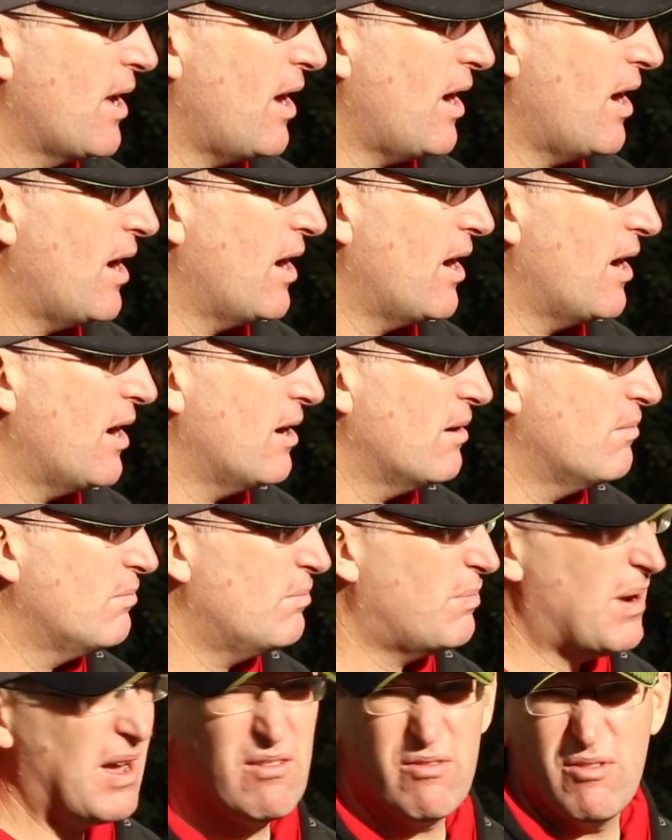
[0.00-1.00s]

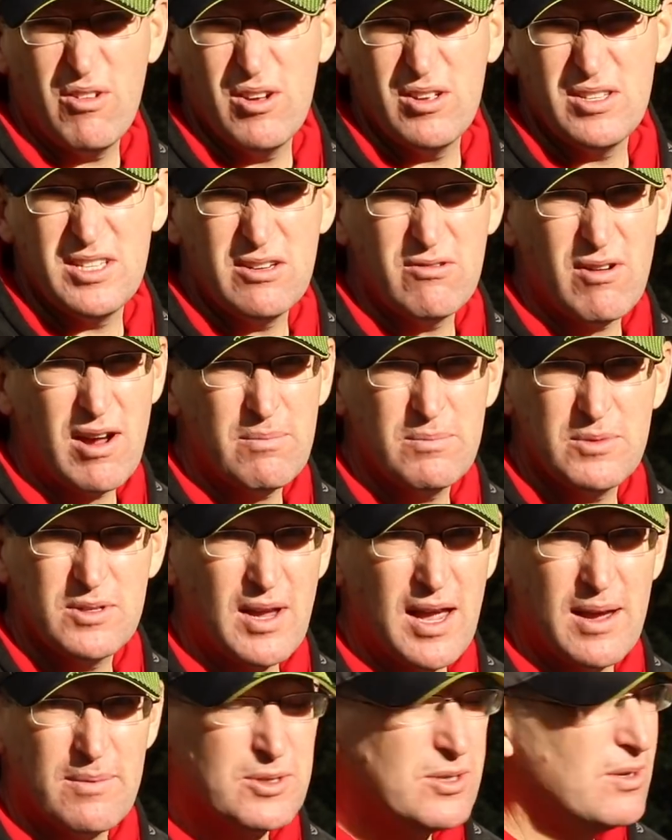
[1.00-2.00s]
About 30
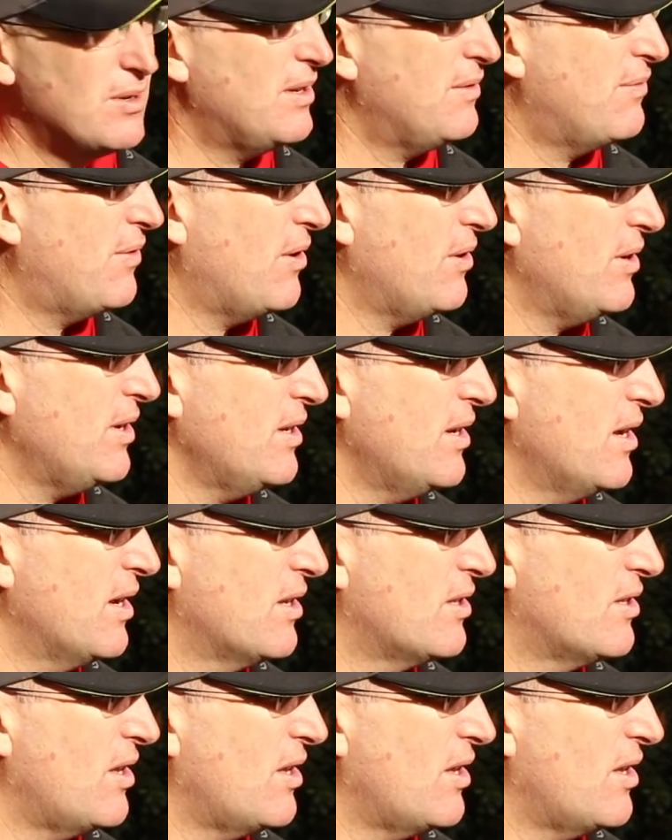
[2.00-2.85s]
grams, absolutely fine.